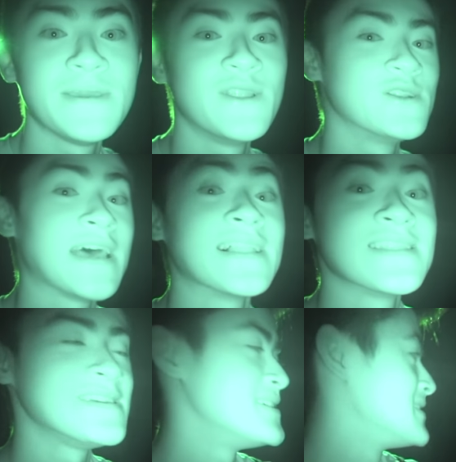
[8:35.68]
meters at
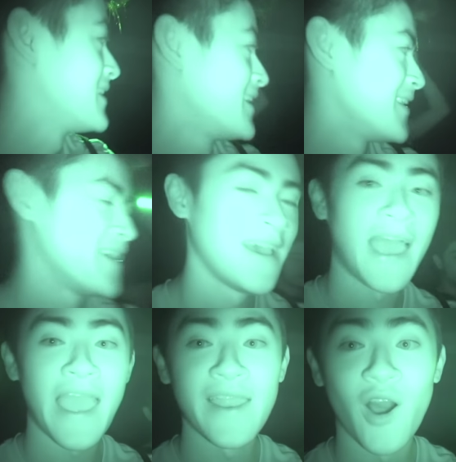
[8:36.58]
least. At least.
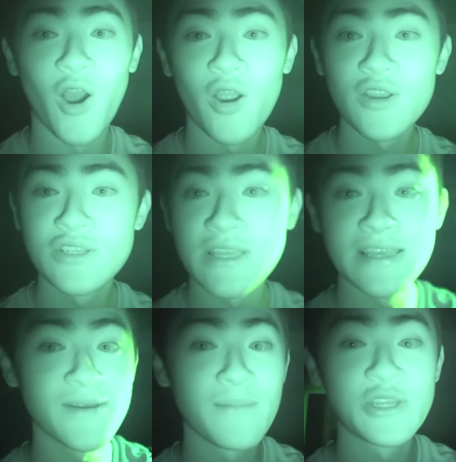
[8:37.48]
And ours
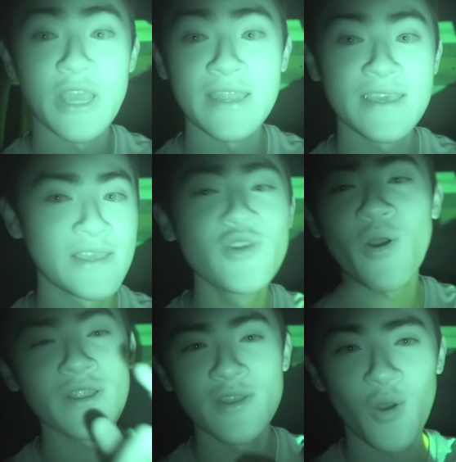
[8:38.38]
is a machete. You
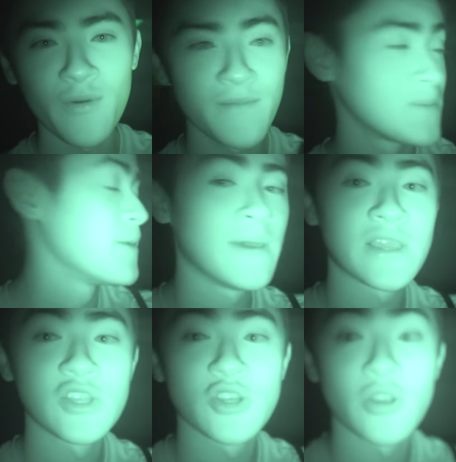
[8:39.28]
already know we've been
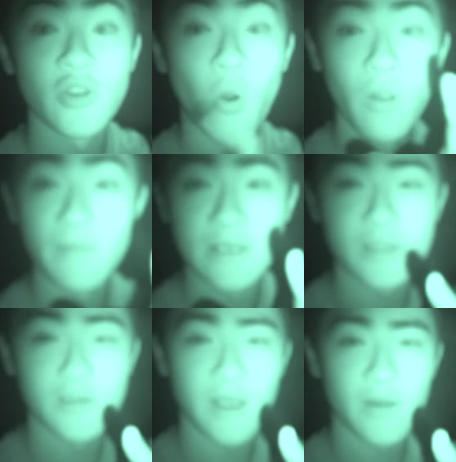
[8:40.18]
making sure no one
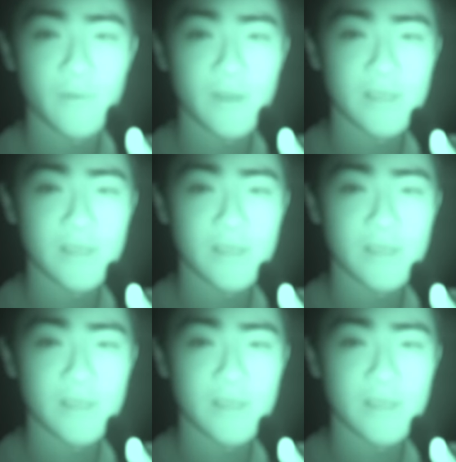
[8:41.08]
messes around with